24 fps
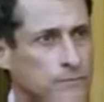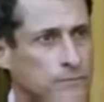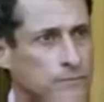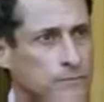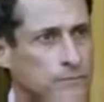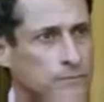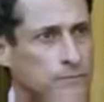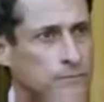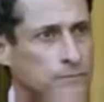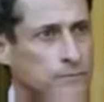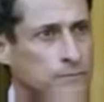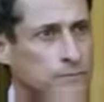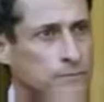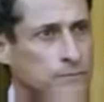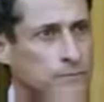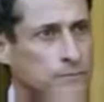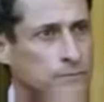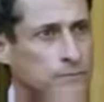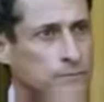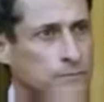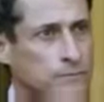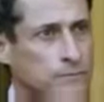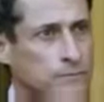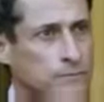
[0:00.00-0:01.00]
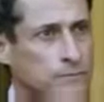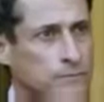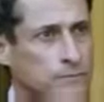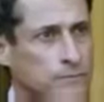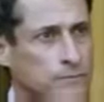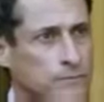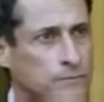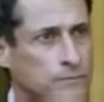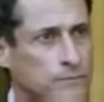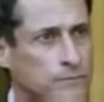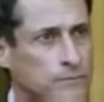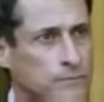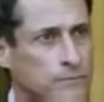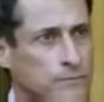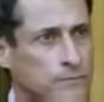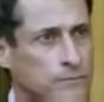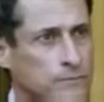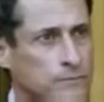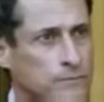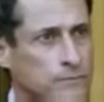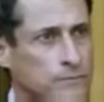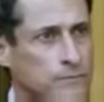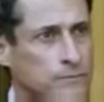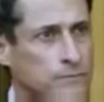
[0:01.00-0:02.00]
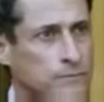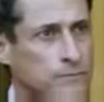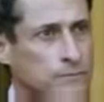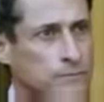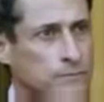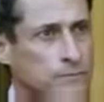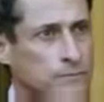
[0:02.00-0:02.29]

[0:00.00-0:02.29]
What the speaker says: No words are spoken by the person on screen.